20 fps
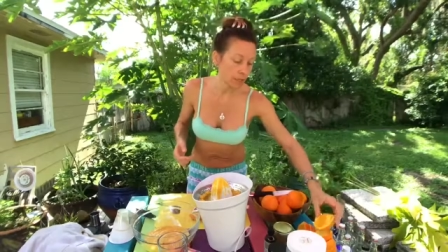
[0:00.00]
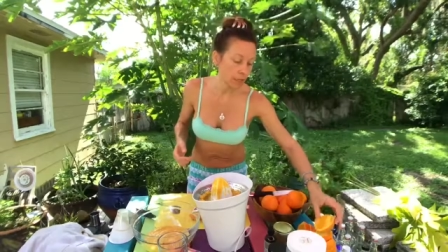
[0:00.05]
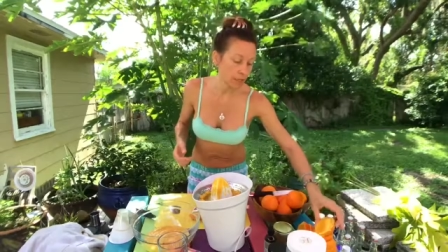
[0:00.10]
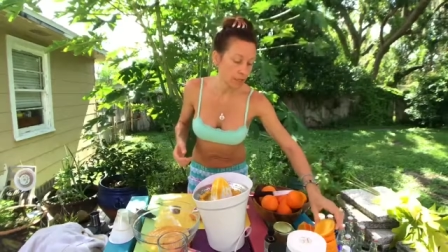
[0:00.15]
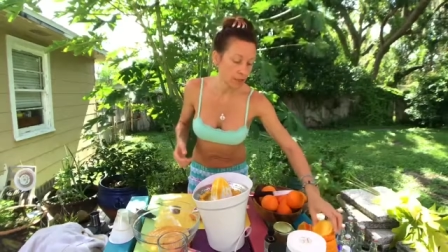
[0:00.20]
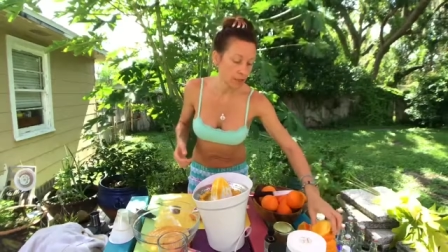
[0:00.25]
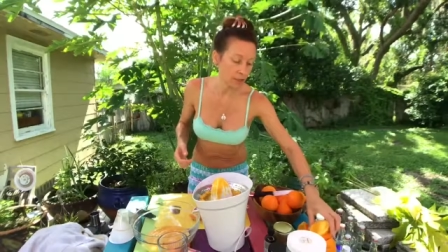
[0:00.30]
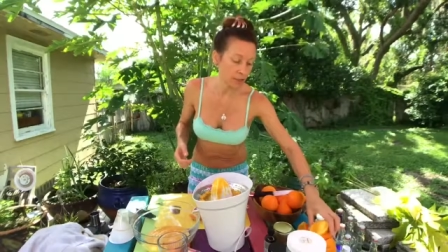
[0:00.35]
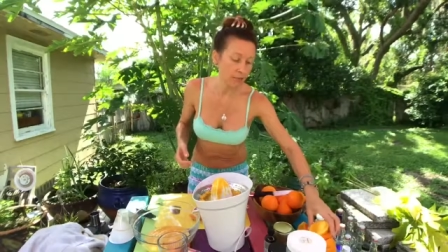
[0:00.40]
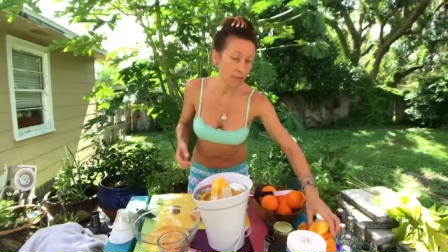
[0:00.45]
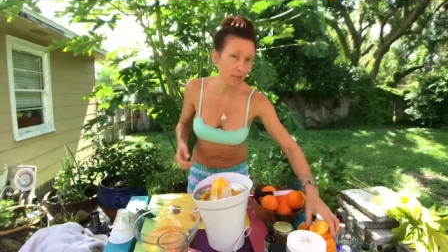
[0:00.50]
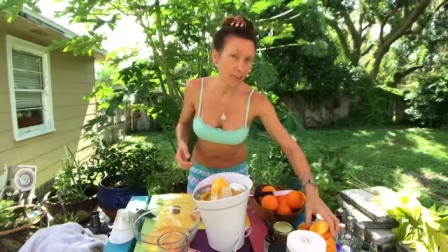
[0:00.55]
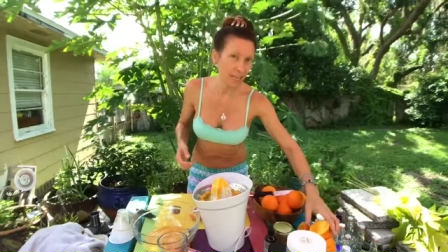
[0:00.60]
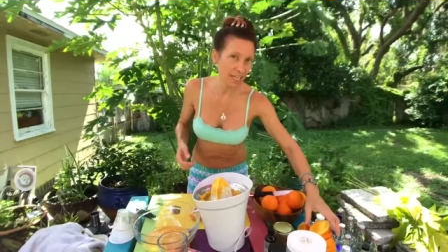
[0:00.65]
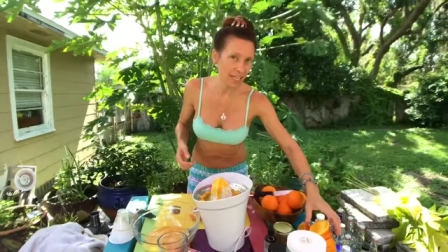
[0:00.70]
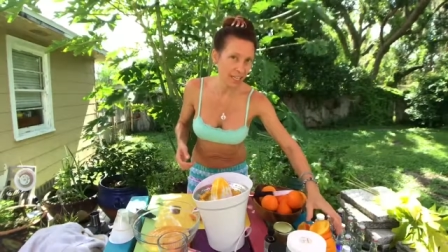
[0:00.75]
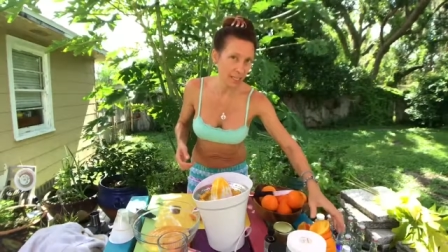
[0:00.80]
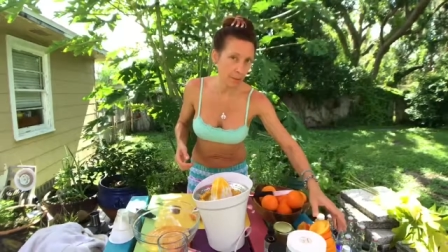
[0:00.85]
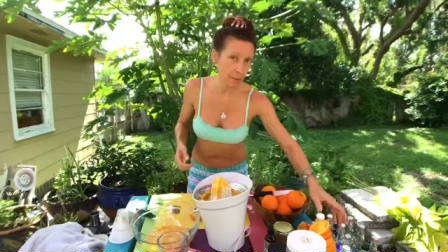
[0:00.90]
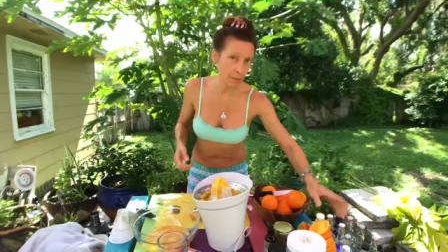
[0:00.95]
and
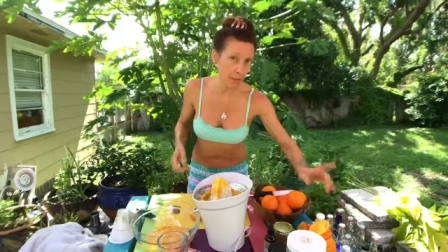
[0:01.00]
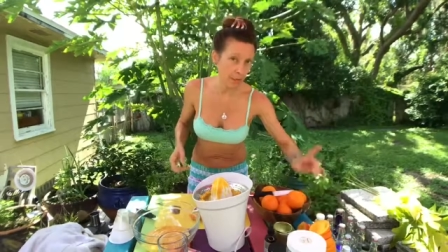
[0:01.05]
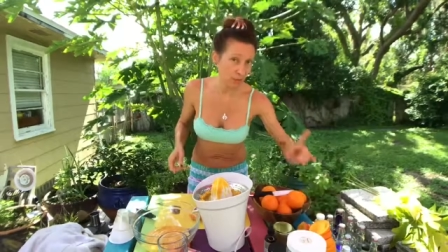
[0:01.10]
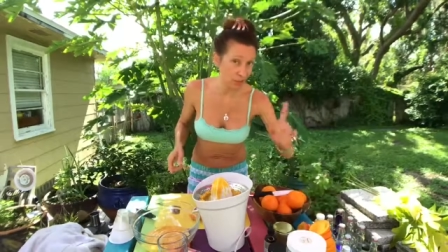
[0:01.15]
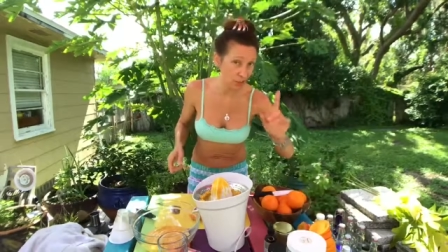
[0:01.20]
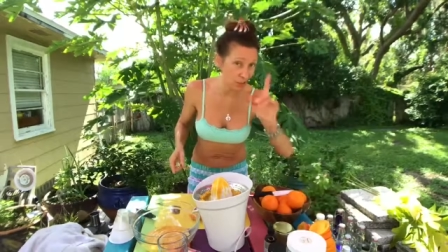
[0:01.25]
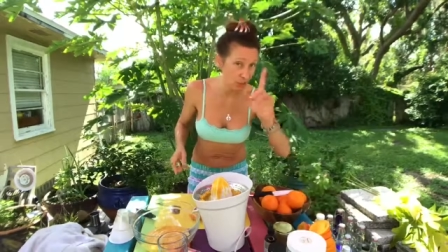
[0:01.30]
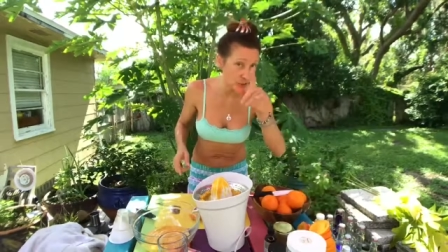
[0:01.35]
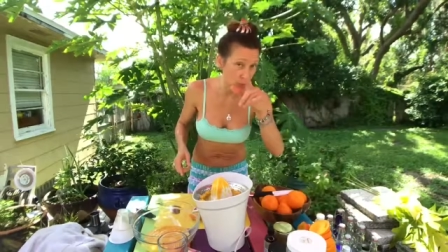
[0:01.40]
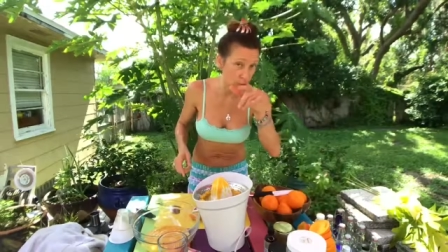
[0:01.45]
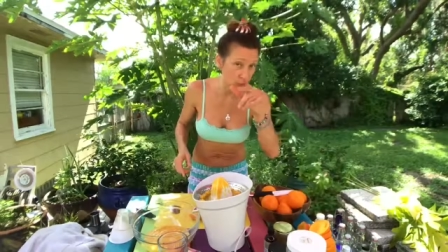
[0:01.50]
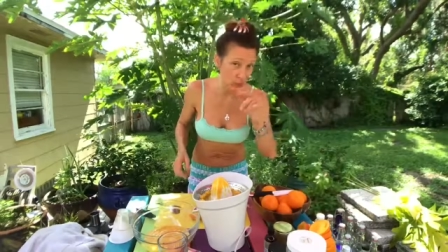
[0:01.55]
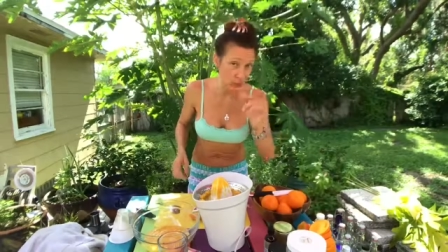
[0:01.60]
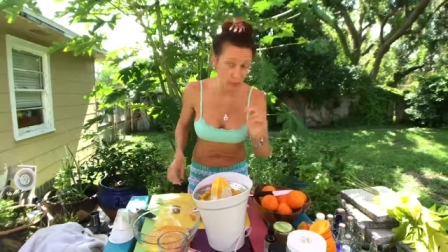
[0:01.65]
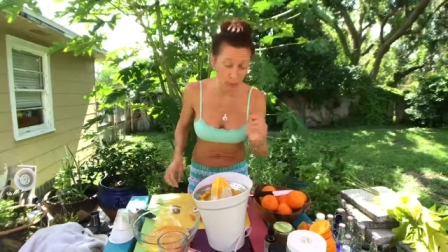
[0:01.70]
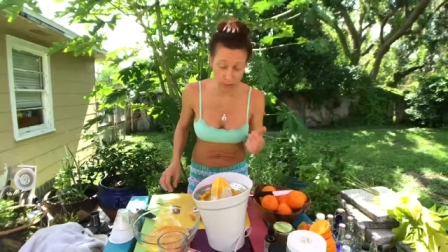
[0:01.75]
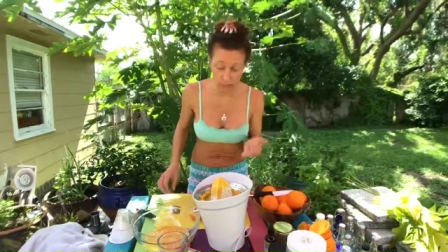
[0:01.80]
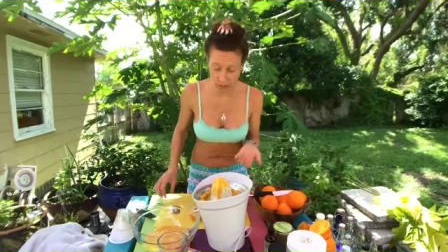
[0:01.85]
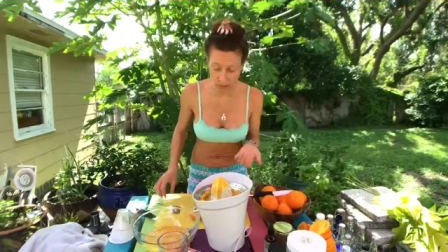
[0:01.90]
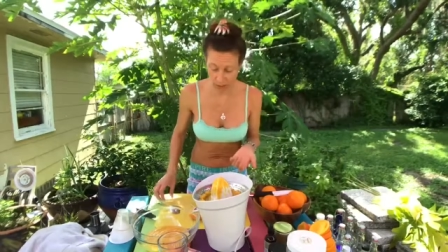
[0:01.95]
conveying a message only
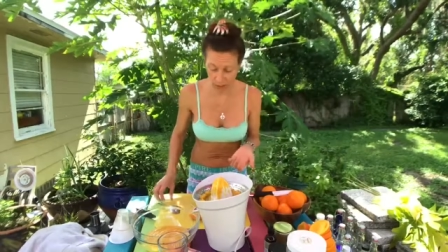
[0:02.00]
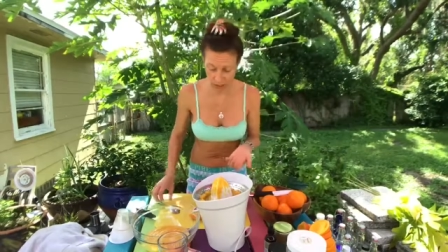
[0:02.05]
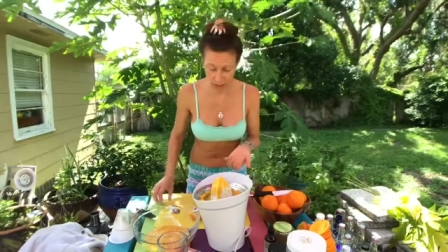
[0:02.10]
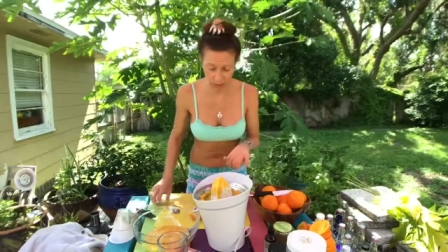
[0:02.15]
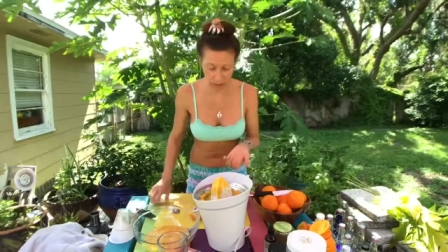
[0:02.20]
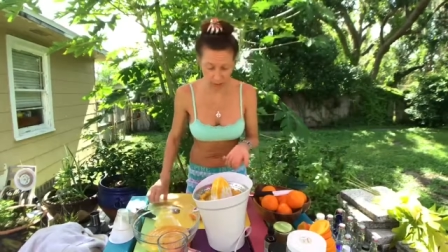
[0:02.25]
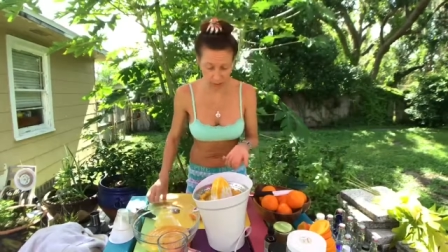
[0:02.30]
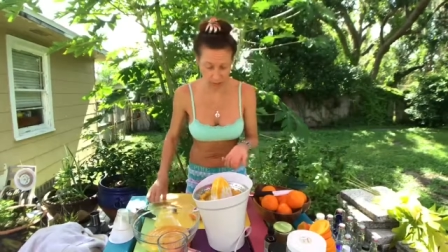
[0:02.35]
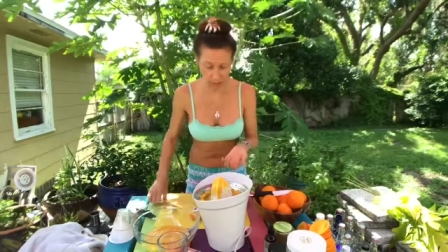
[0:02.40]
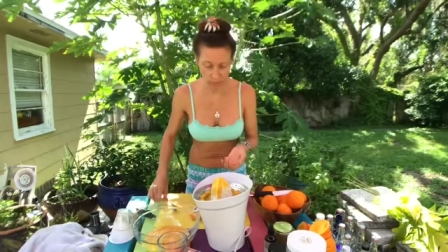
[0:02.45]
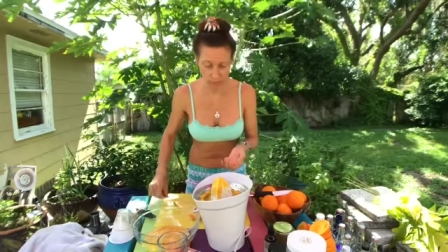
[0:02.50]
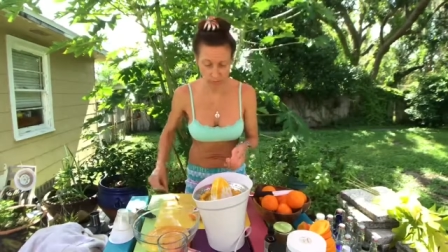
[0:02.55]
you're meant to hear.